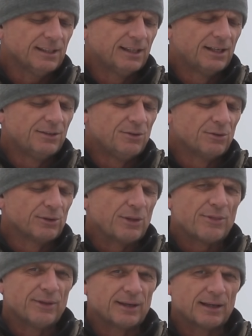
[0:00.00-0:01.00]
You
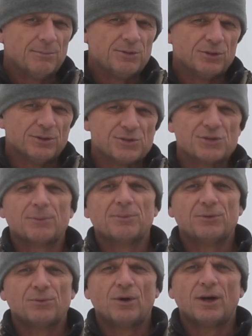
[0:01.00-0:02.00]
really think I'm doing
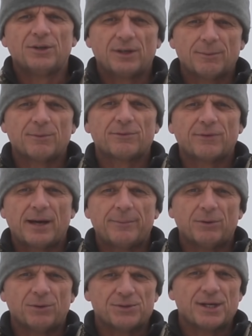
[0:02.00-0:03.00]
something wrong, you come and
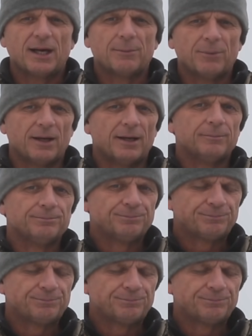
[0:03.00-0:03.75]
find me, we'll talk about it.